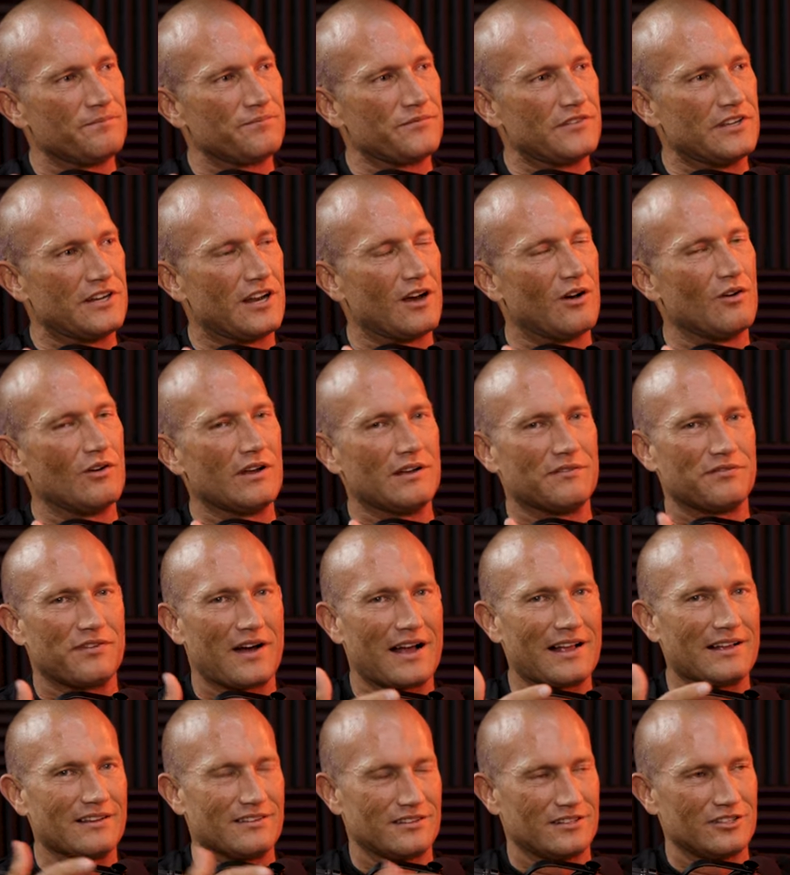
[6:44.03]
you know,
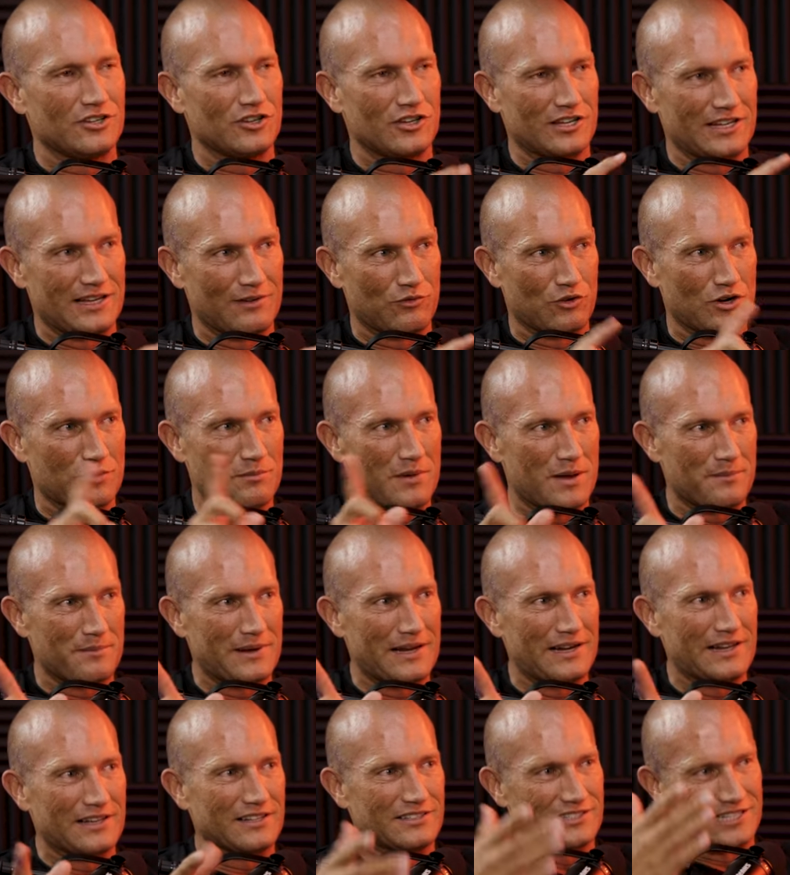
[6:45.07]
you can give one of my
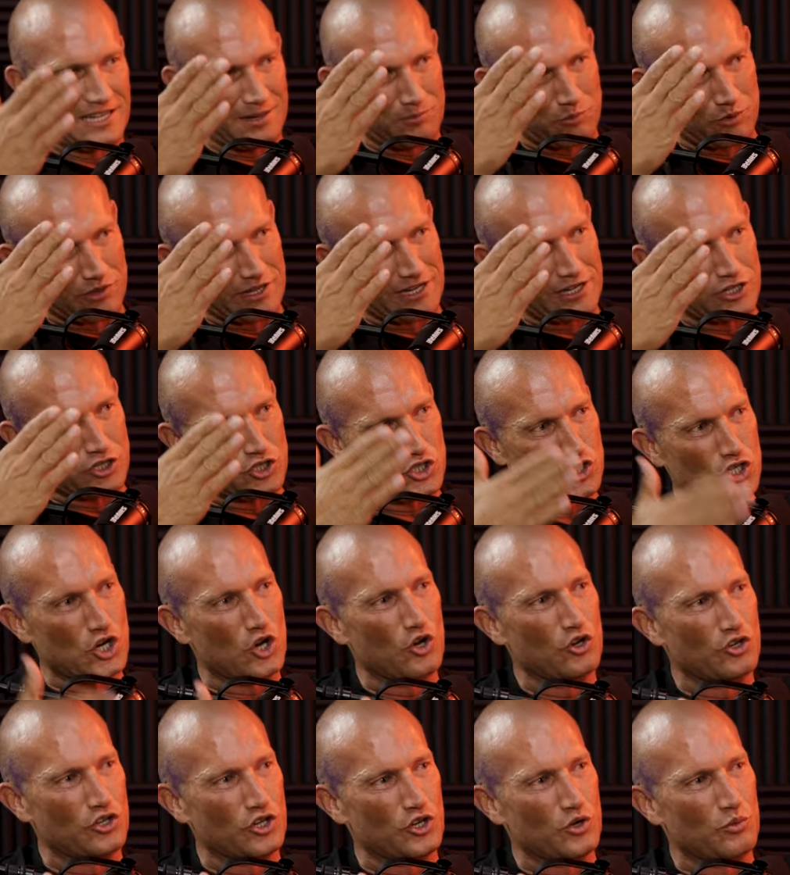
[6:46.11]
media team where they can
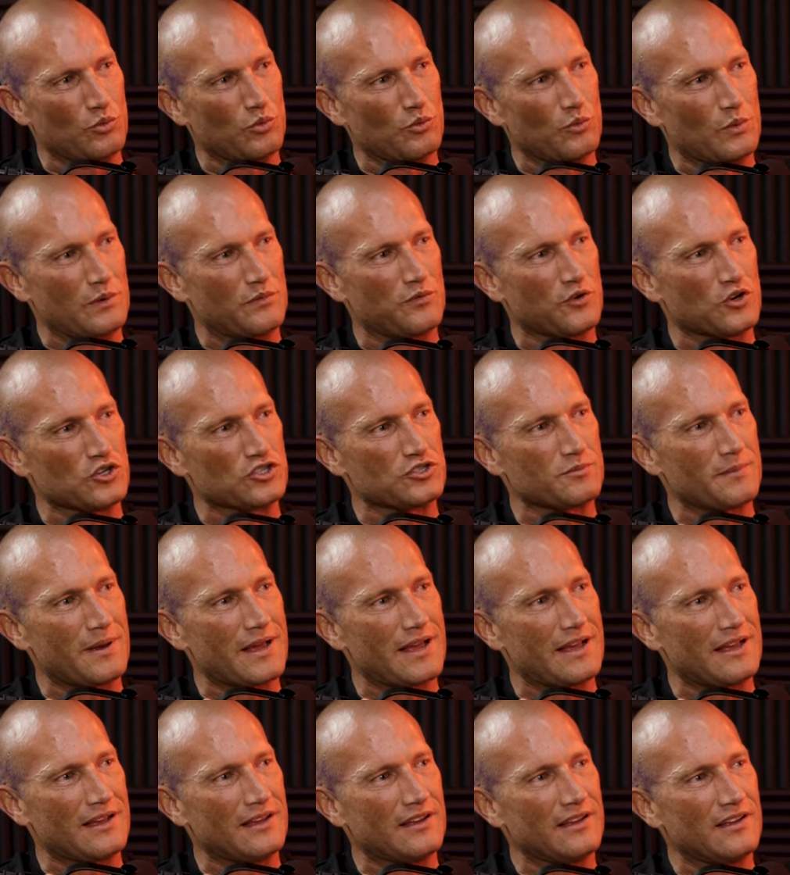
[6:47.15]
show you when we first
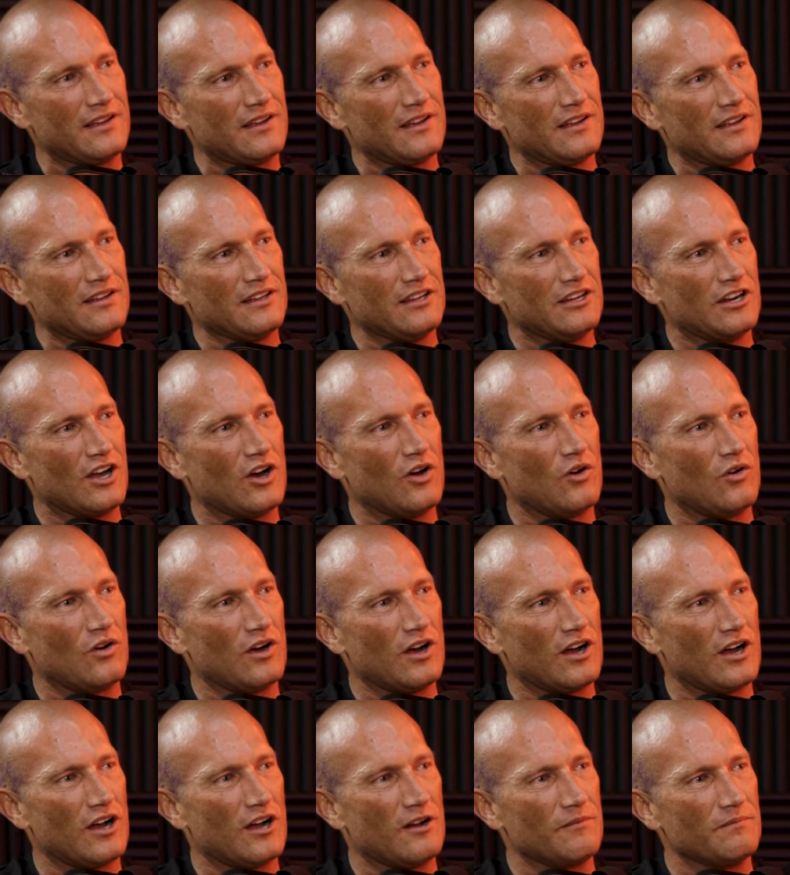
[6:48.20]
met. Yeah. You
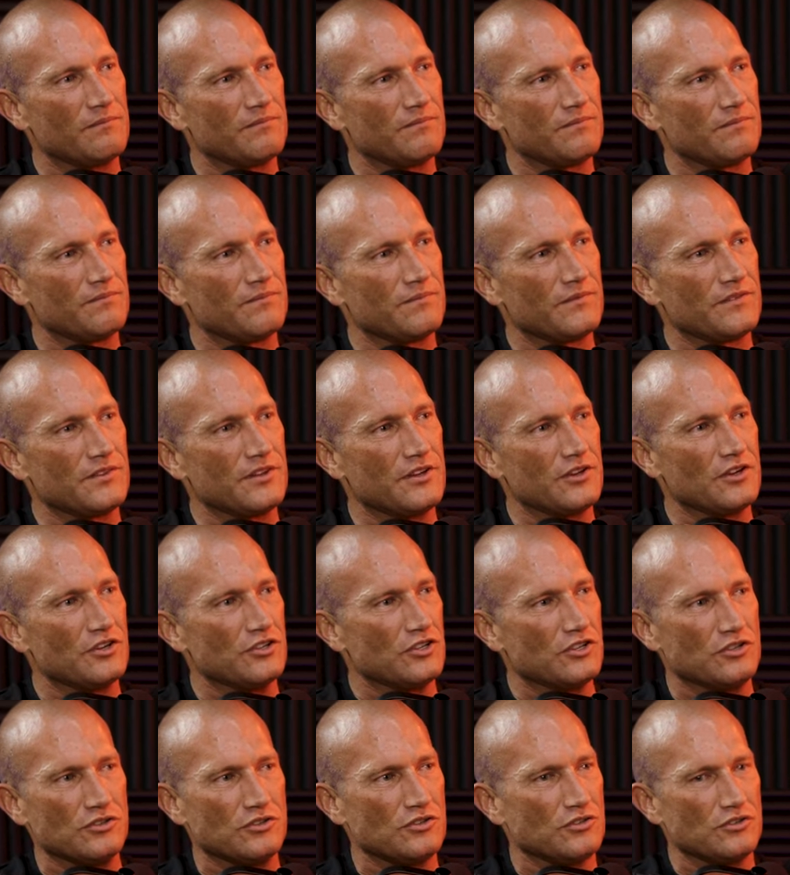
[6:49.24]
know,
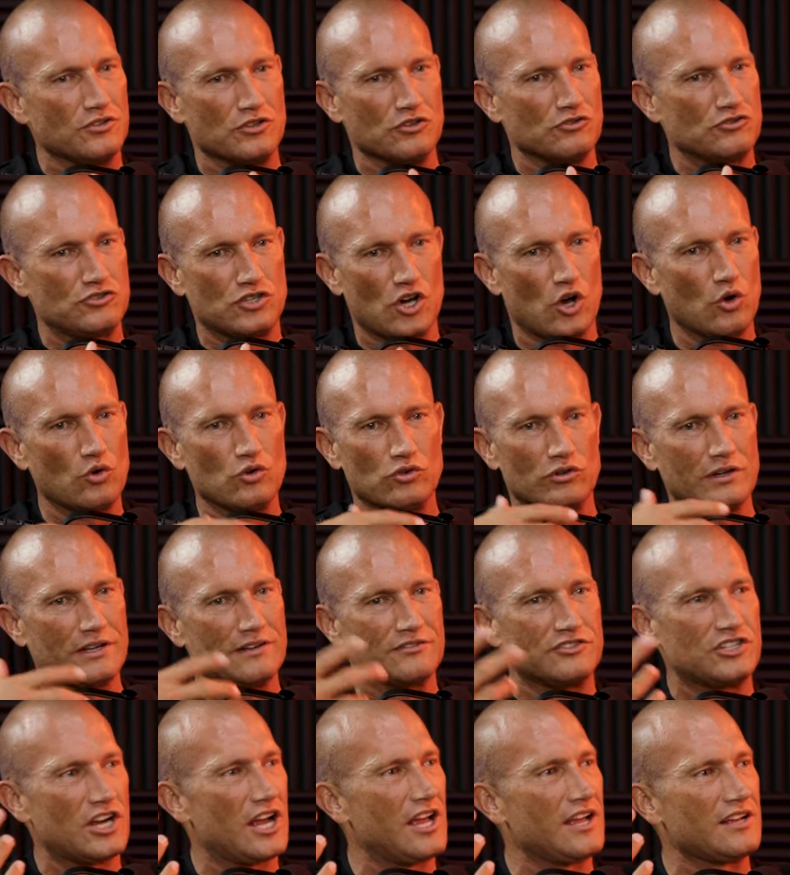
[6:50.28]
you totally have
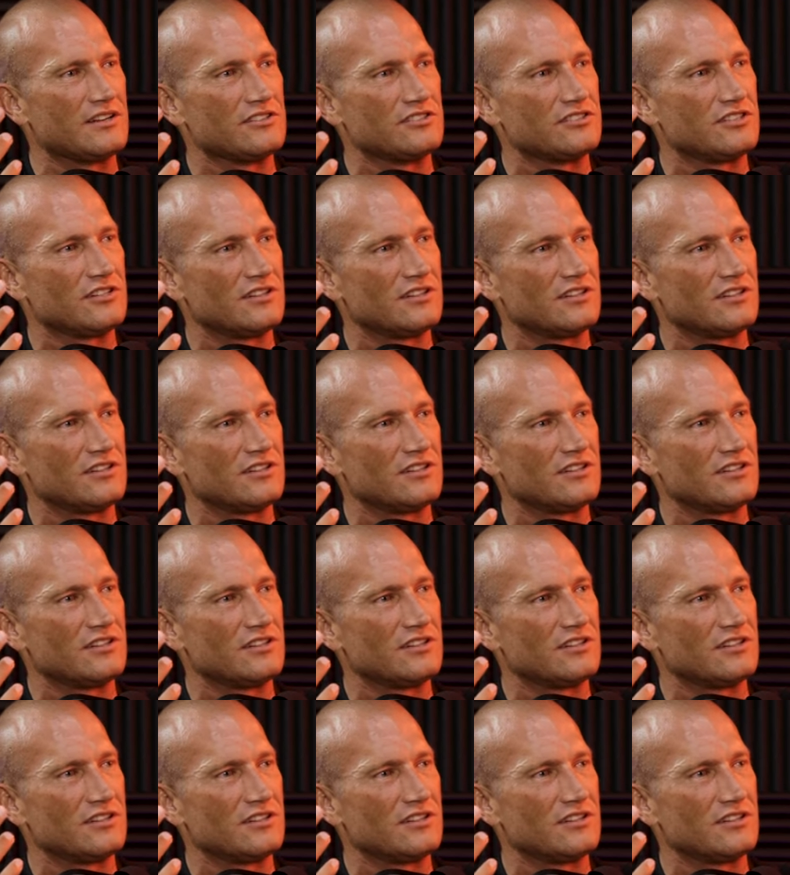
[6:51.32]
changed.